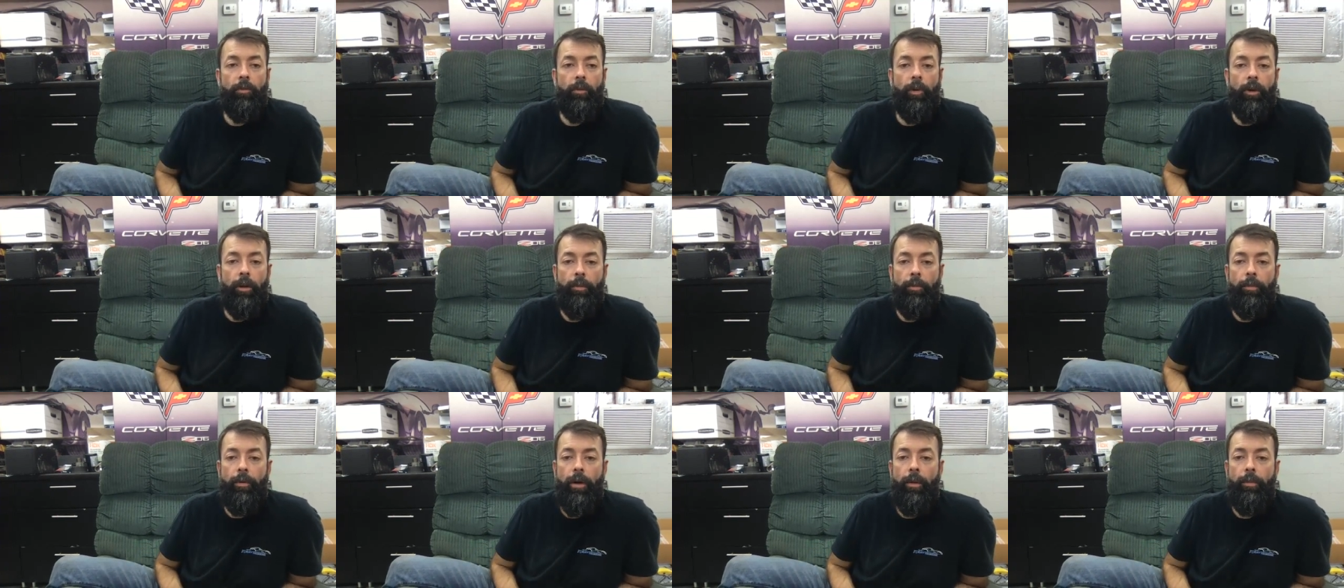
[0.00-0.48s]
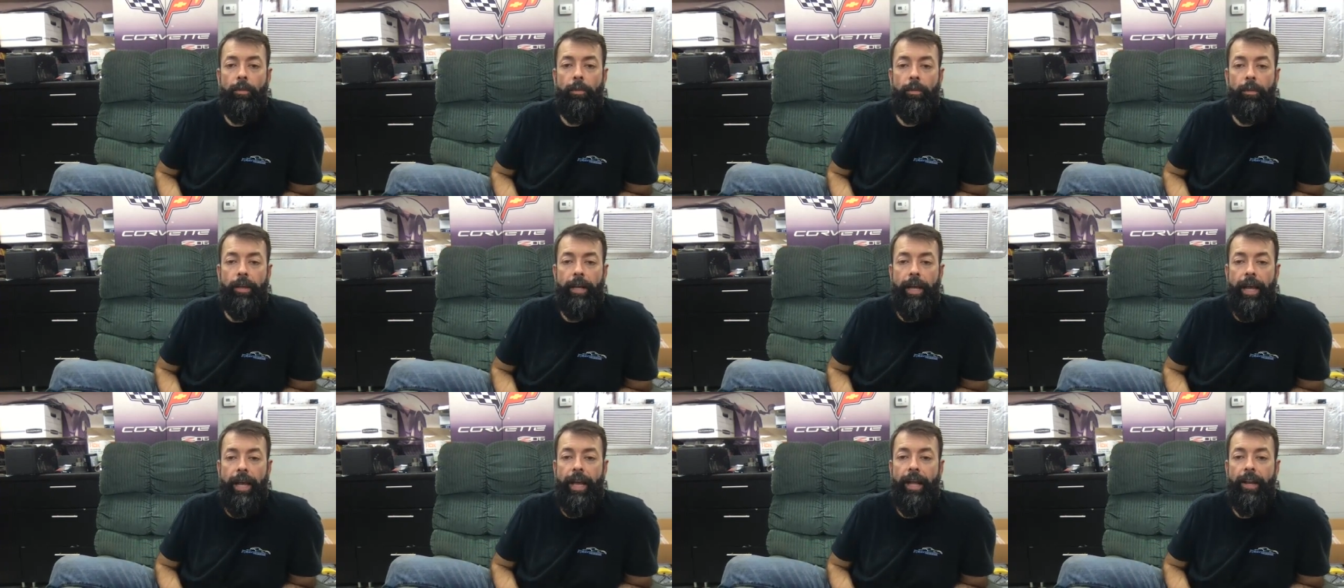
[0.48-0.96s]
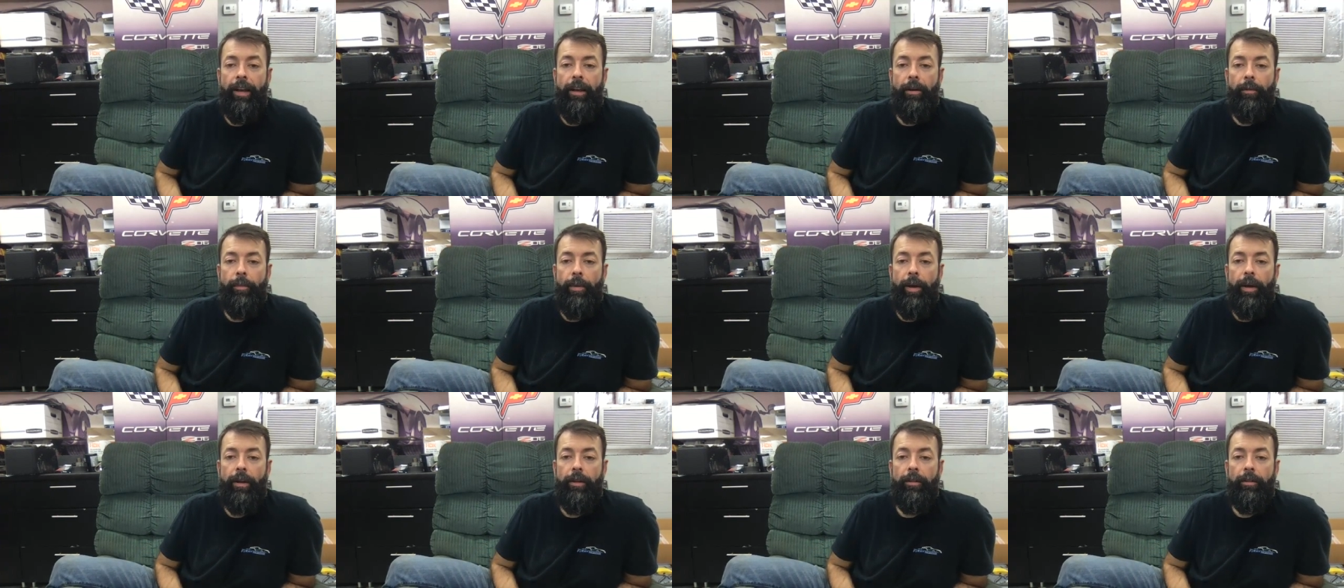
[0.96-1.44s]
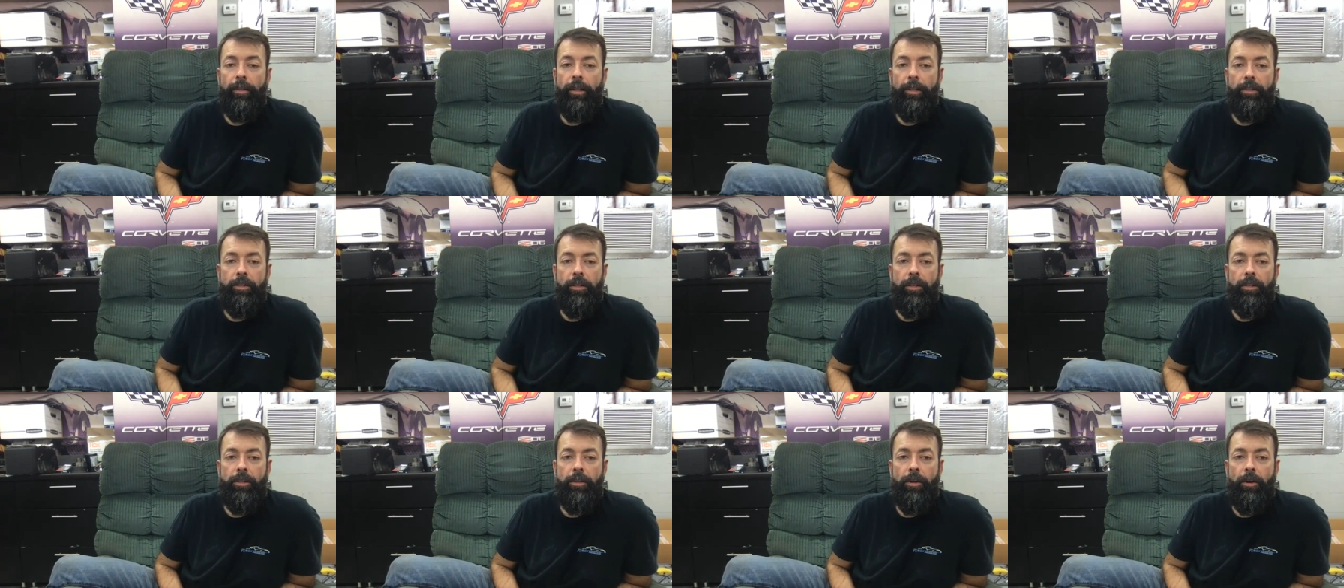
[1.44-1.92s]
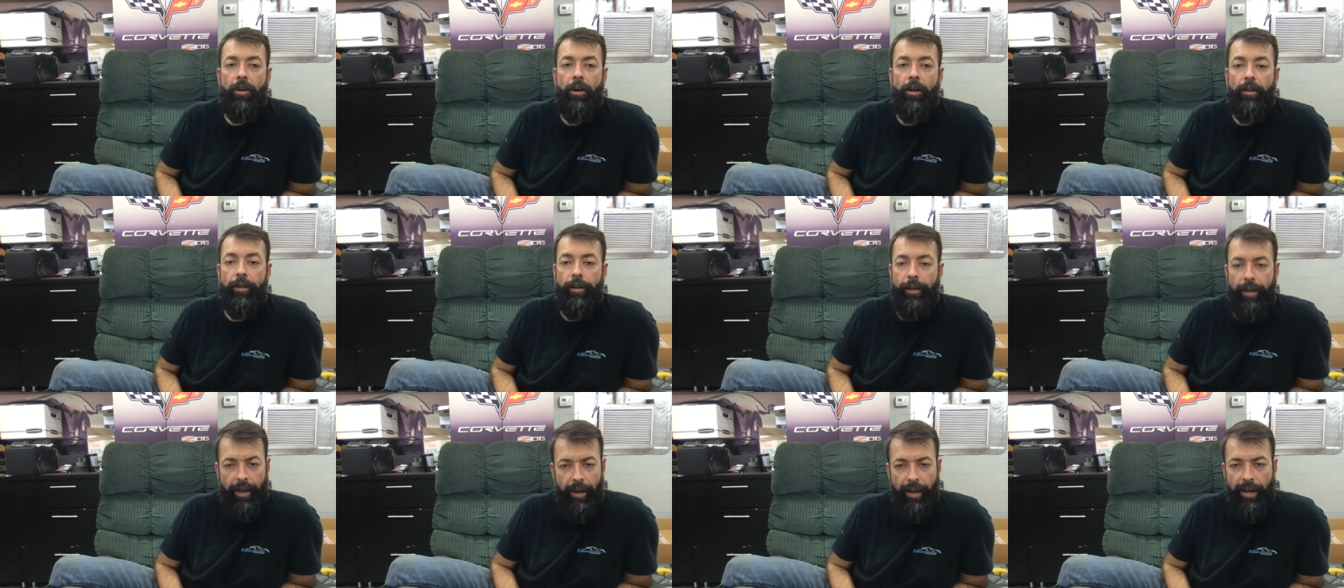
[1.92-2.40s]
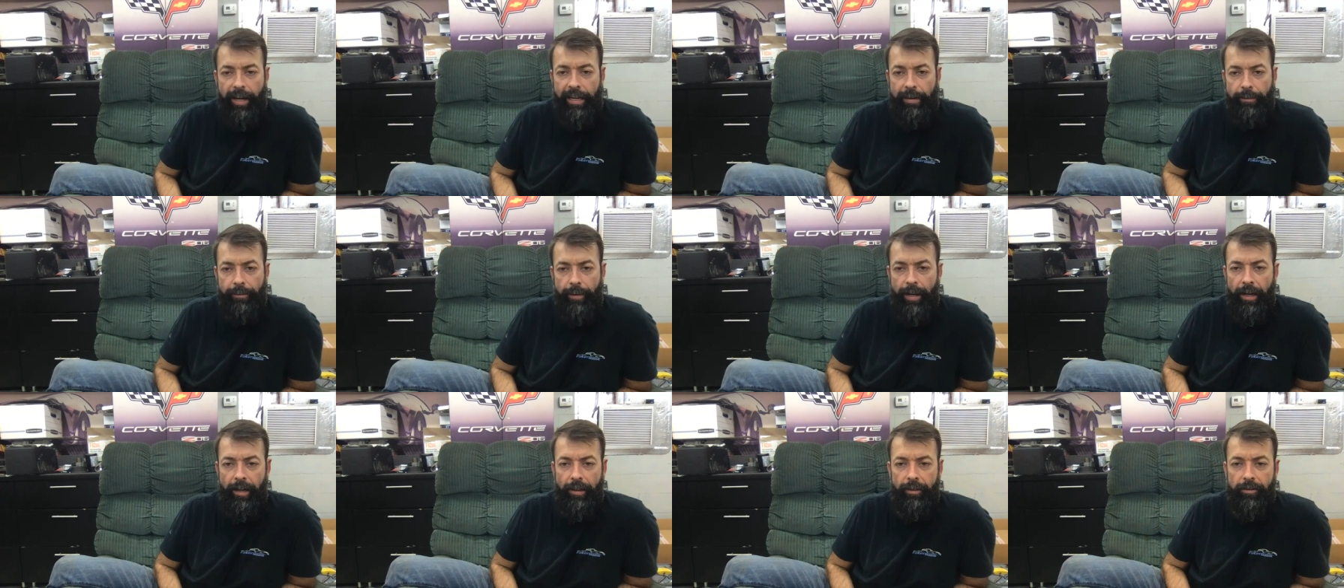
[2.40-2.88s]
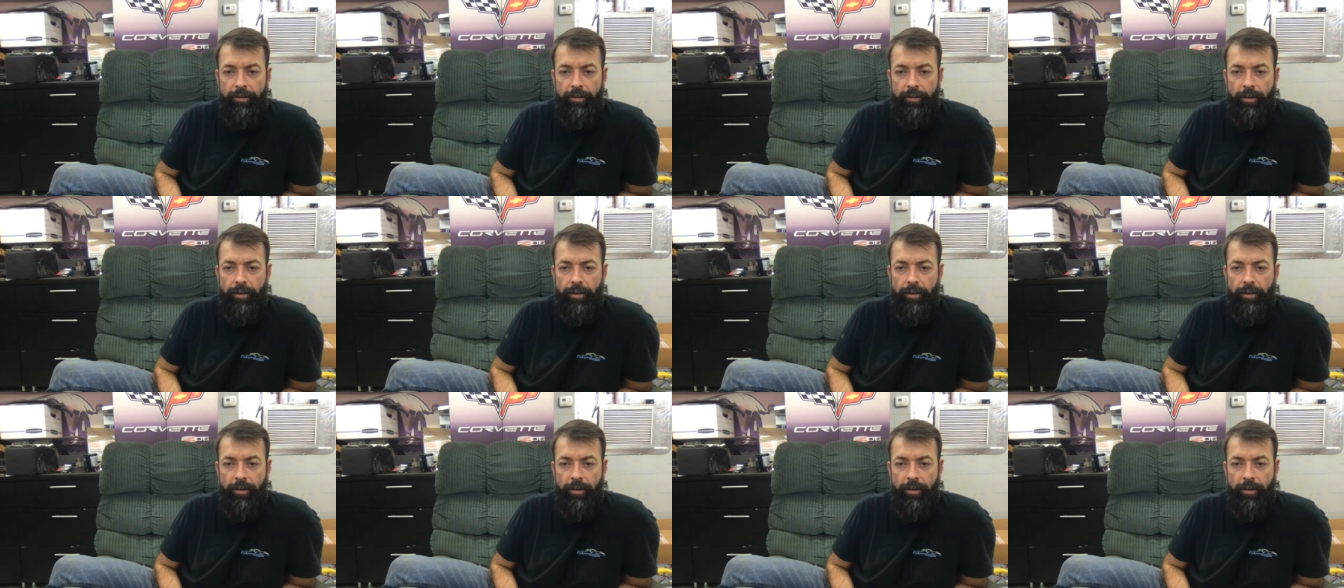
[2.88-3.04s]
We're going to probably end in about, let's just call it 8 minutes.